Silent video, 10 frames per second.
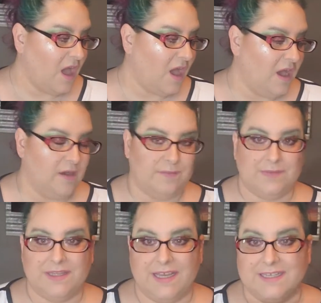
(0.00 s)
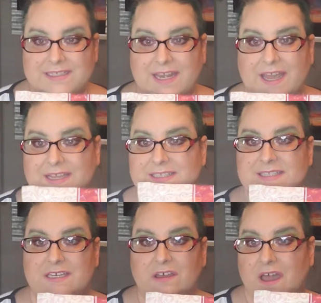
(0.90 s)
Um, like I said, I
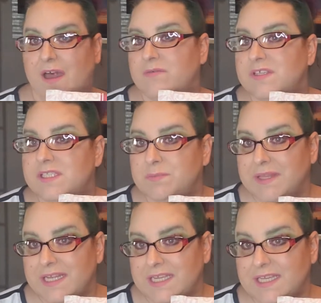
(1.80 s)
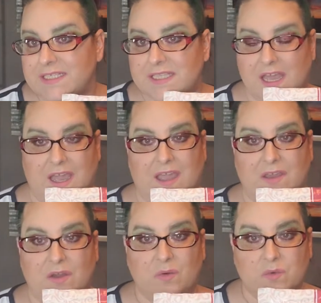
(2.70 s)
still have the Splendies.
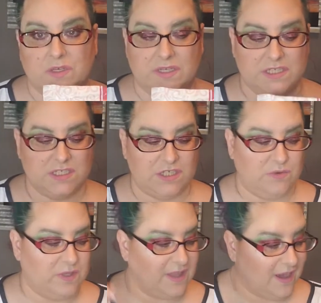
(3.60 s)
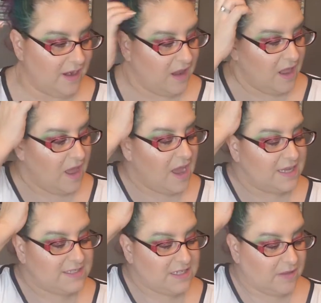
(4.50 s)
I will continue with that. I
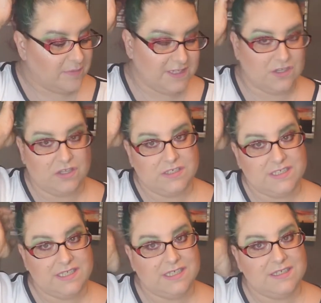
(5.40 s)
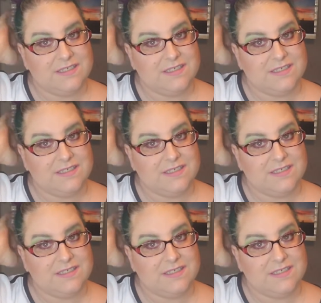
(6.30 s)
still have my Dollar, D